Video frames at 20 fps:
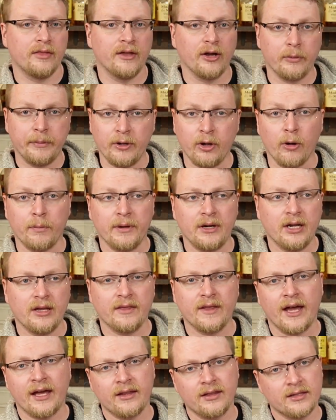They'll be
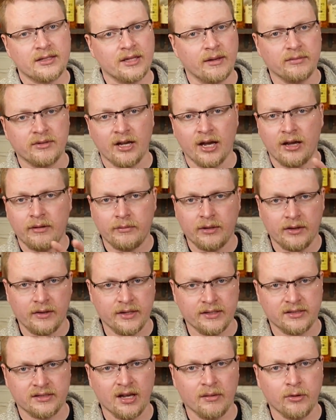opening that sometime
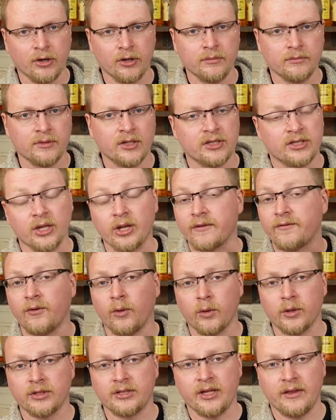this summer. So look
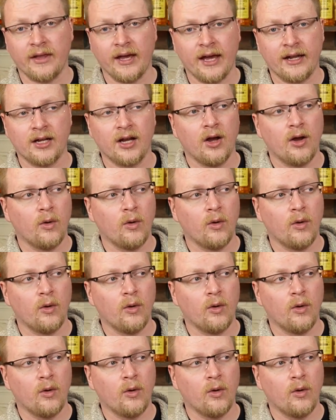forward to that.